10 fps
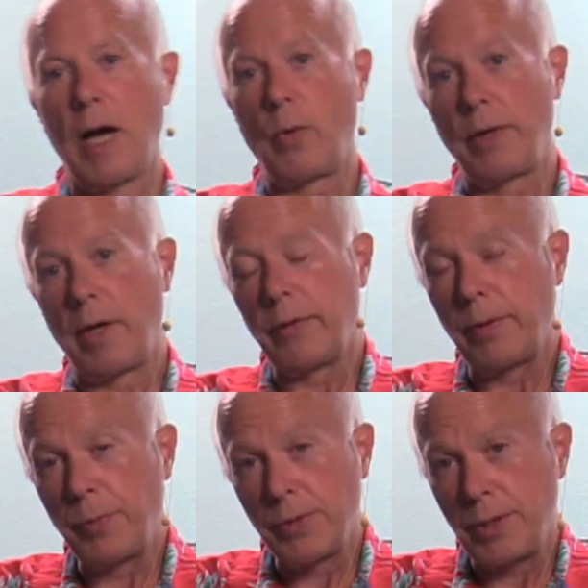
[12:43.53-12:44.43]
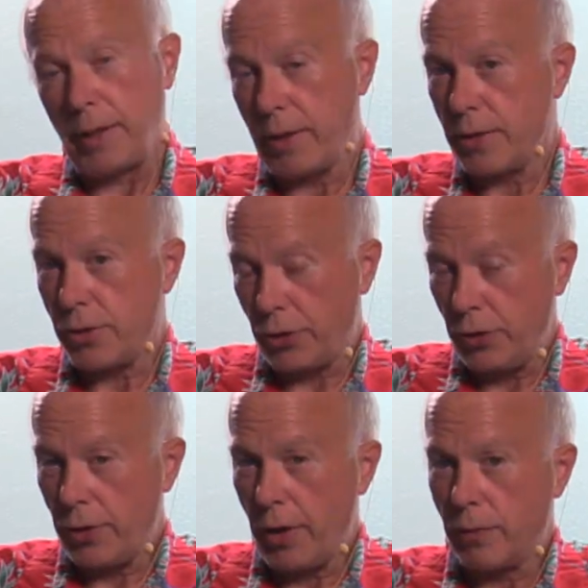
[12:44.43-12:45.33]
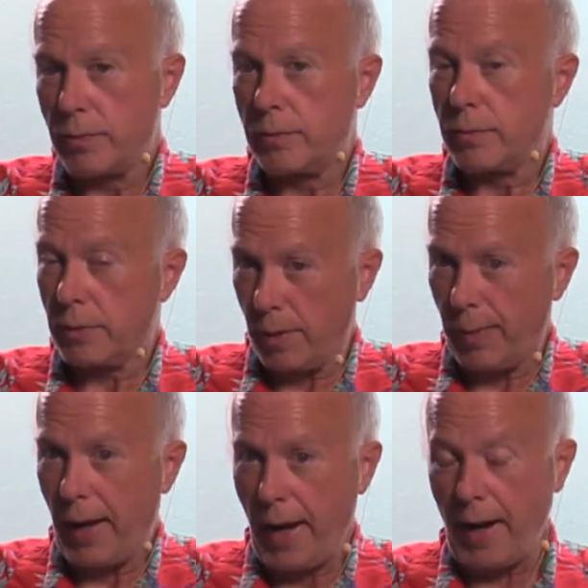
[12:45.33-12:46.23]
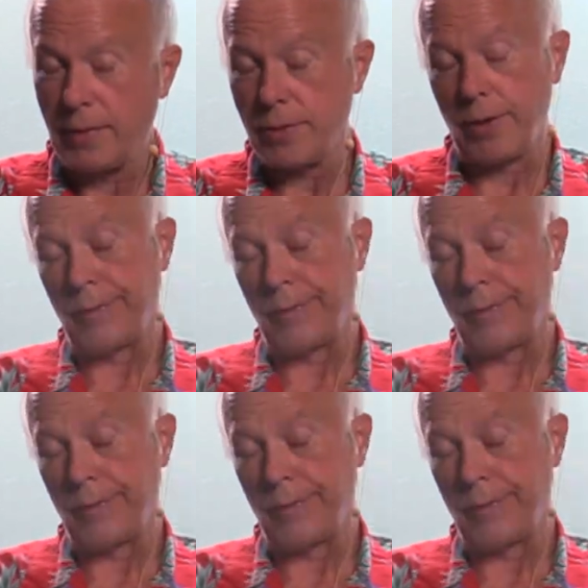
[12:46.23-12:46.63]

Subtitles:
100% Zacuto compliant. So